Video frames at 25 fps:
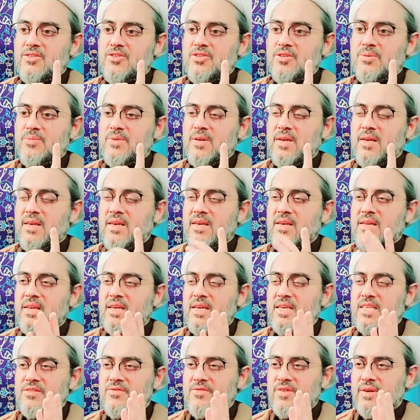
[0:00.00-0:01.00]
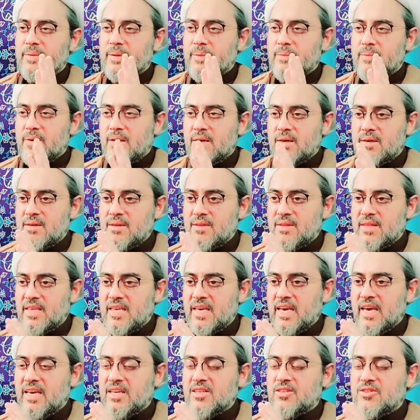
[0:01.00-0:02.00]
Jibraeel is from among
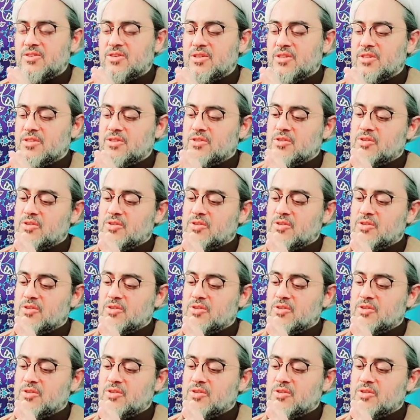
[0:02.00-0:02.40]
the angels.